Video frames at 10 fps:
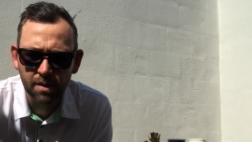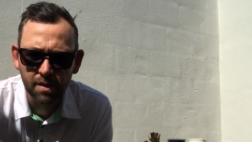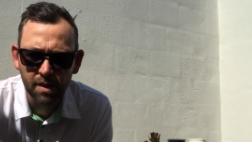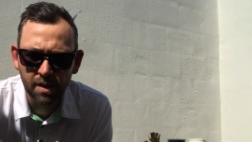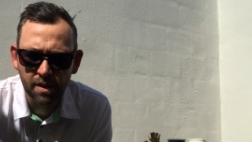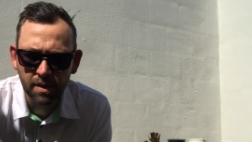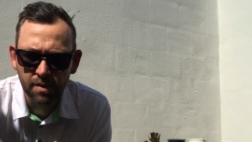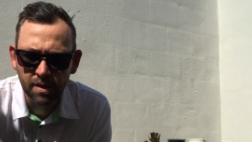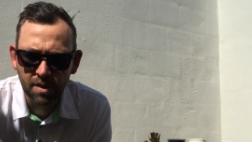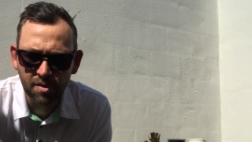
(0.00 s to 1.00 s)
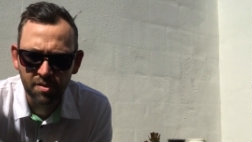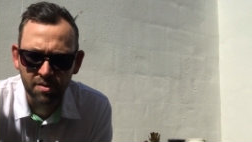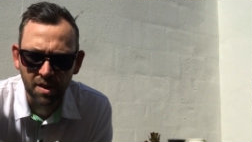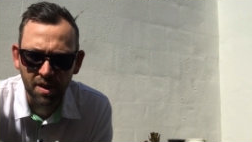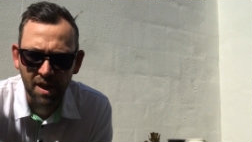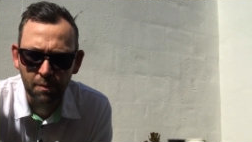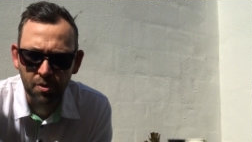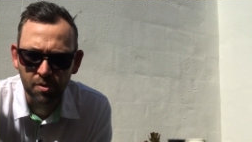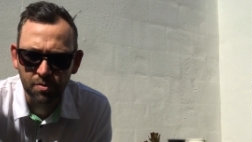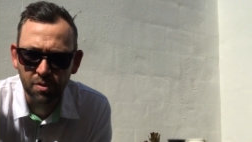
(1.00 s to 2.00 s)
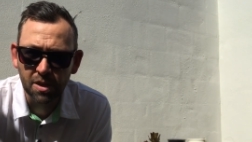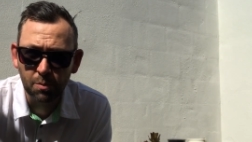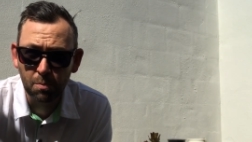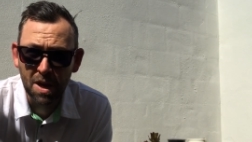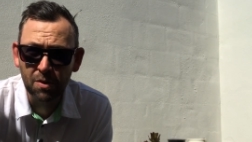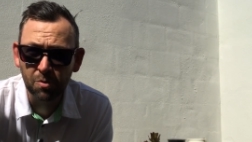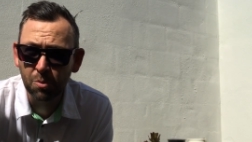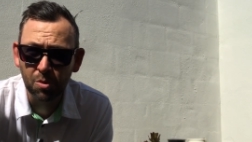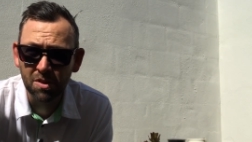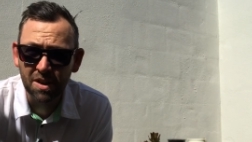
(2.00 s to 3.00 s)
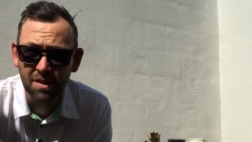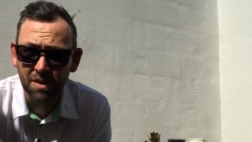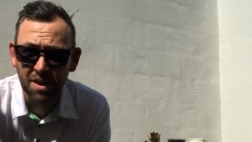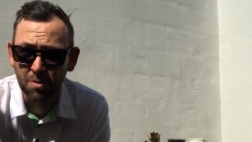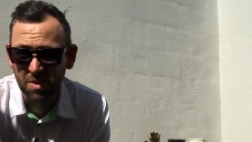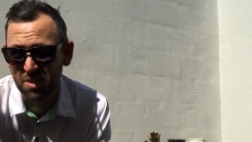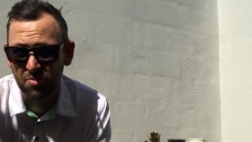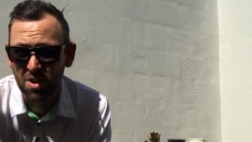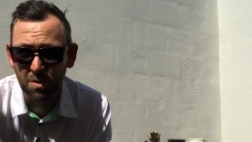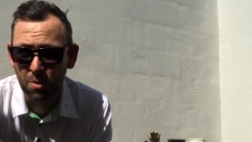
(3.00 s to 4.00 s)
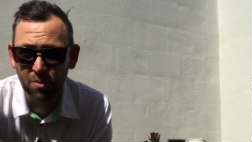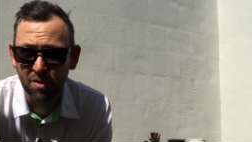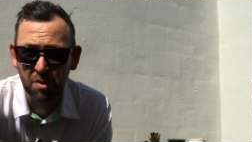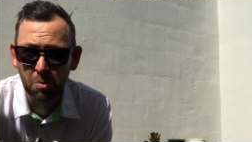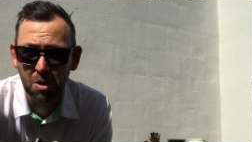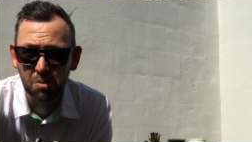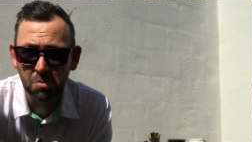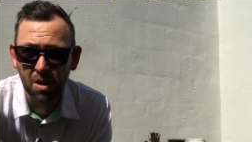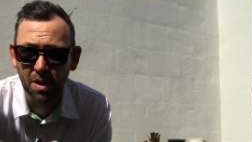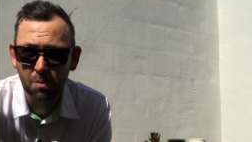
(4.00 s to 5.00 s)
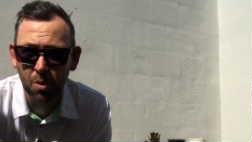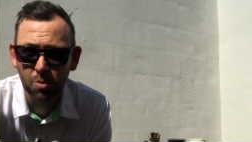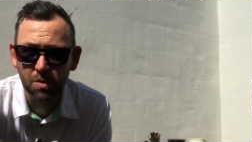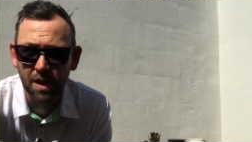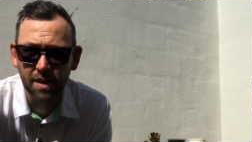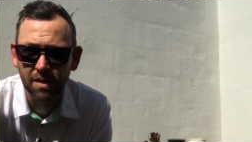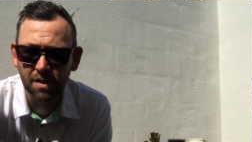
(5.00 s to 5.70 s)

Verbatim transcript: the the issues that I came across really were mental more than anything else. I struck the ball very well um, all day.